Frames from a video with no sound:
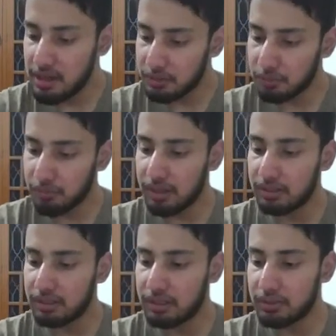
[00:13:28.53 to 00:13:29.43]
So
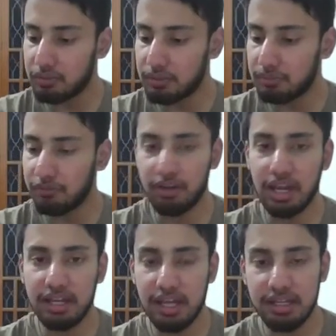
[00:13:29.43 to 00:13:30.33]
1 into 1 by,
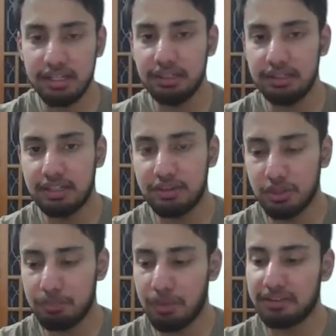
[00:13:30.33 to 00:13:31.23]
and anything to
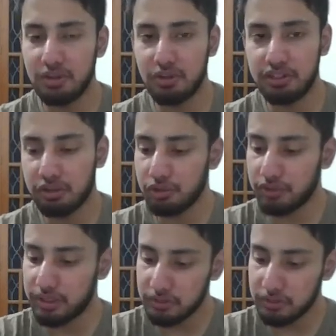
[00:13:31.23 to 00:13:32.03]
the power 0 is equal to 1.